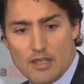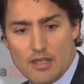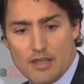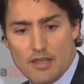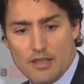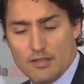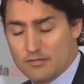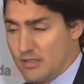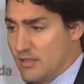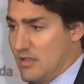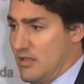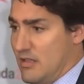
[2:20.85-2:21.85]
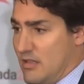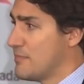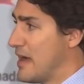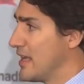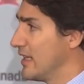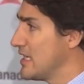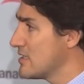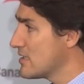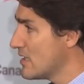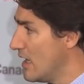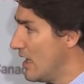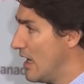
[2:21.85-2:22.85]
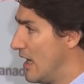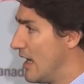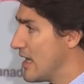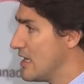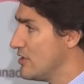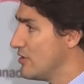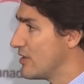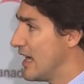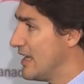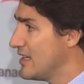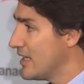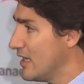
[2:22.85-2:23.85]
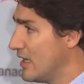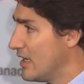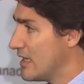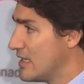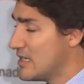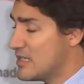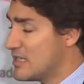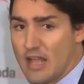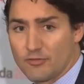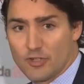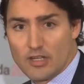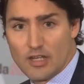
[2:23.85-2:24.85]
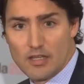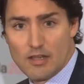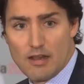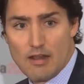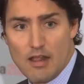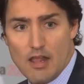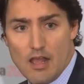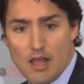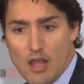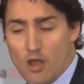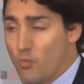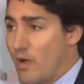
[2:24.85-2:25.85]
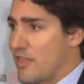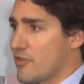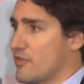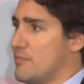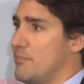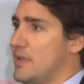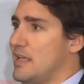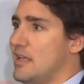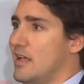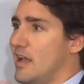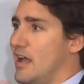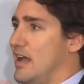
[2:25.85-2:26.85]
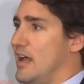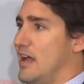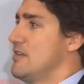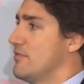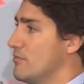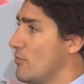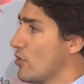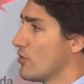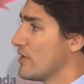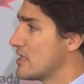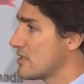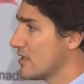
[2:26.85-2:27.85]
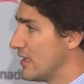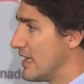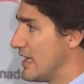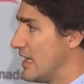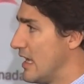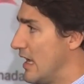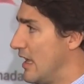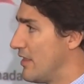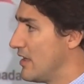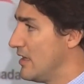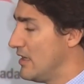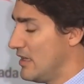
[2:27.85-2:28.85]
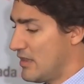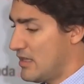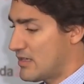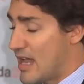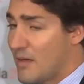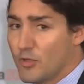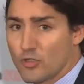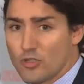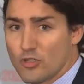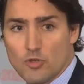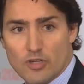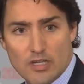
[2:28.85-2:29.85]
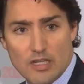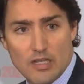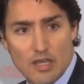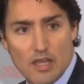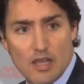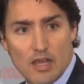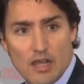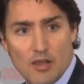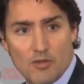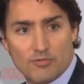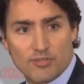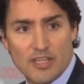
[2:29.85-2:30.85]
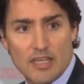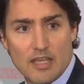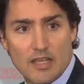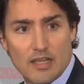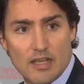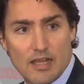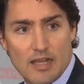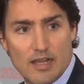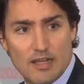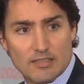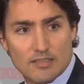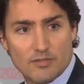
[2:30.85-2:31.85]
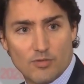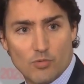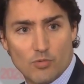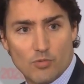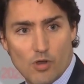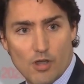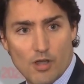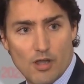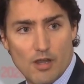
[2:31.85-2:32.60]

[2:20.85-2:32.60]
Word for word: uh the Ismailis uh, in Uganda, in East Africa, uh, whether it be uh, even more recently uh, the, the Tamil community fleeing a, a, civil war